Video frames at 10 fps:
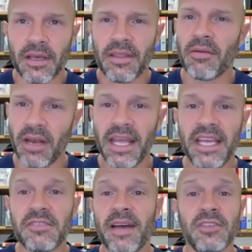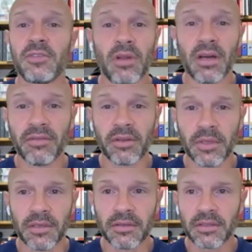There are Leeds fans all over the
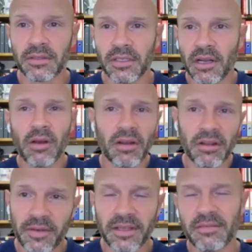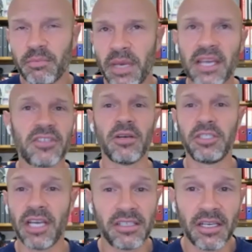world. You know, a lot of big
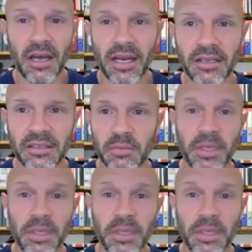association in Ireland,